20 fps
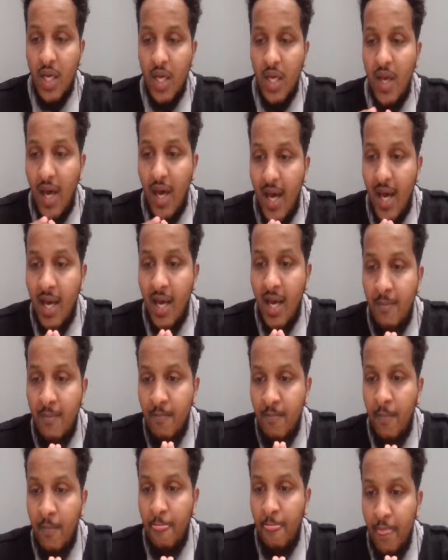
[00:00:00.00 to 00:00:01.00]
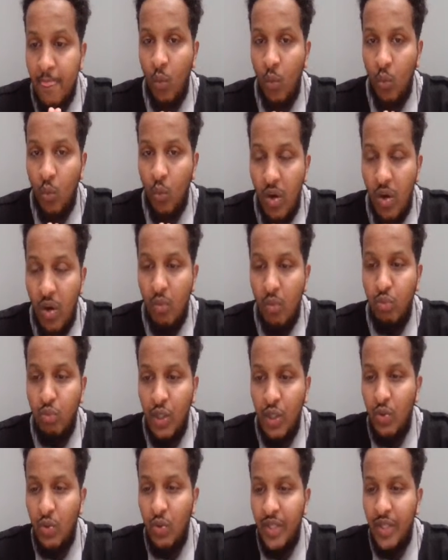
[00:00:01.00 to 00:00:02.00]
um, what
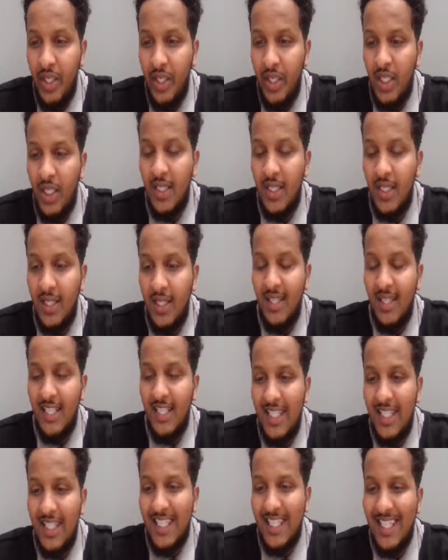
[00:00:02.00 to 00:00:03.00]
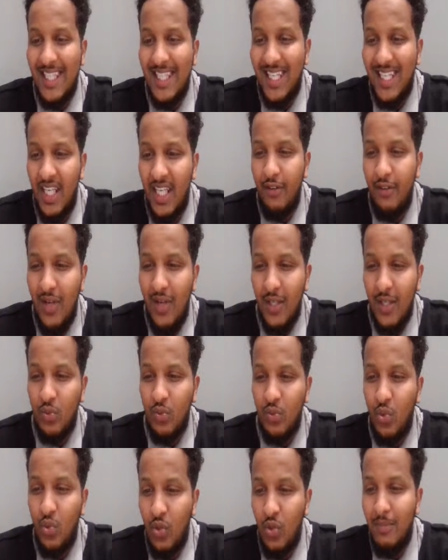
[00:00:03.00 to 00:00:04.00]
we want to kind of like
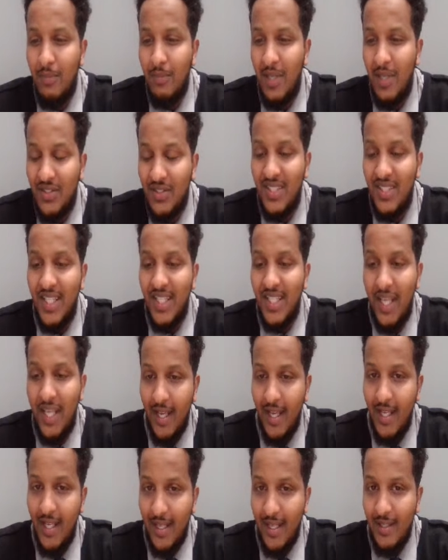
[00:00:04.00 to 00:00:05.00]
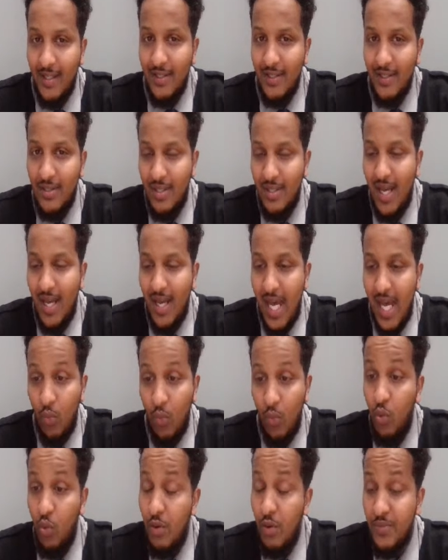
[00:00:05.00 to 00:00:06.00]
talk about today is
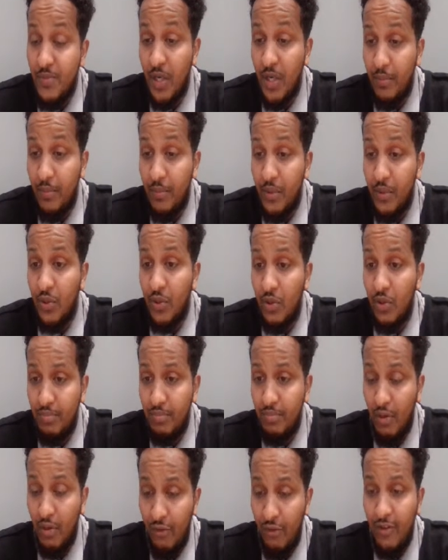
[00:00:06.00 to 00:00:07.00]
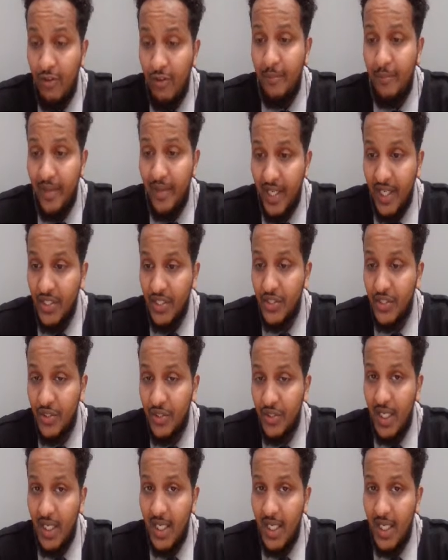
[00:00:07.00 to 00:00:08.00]
warming up your profile page.
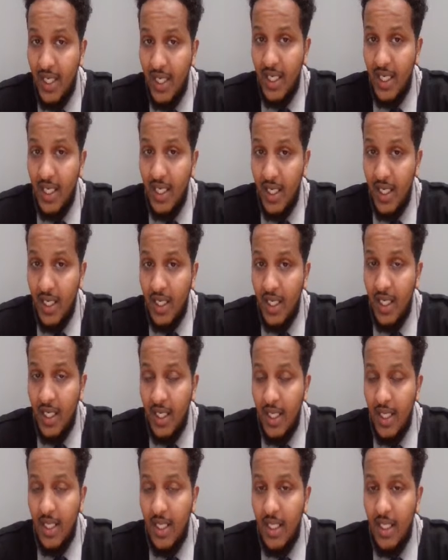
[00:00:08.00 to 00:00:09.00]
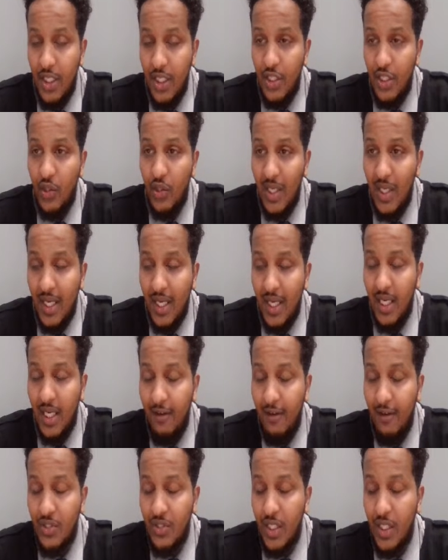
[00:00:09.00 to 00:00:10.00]
Like
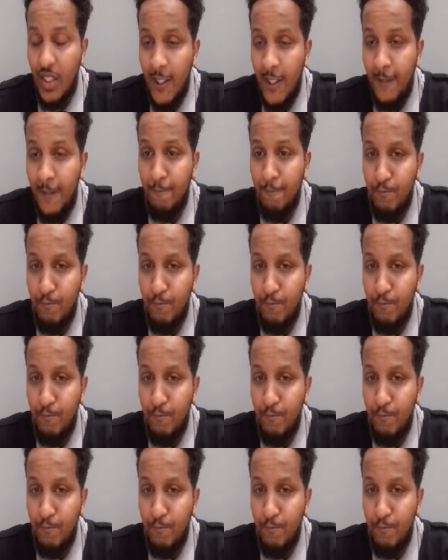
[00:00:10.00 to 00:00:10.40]
obviously,